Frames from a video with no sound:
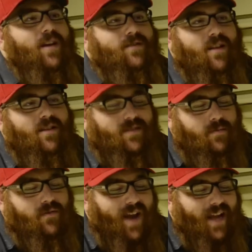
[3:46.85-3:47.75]
because of the
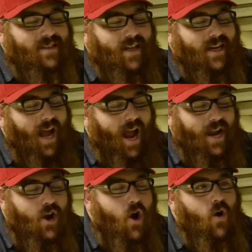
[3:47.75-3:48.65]
simple fact that, like, I
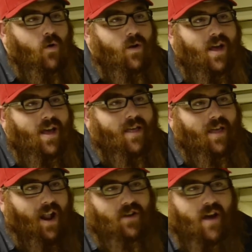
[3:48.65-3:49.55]
know
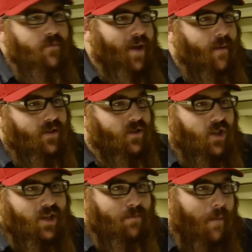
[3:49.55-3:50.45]
that I'll never be able to
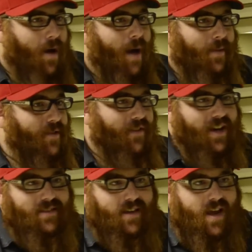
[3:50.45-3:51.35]
look my mom in the face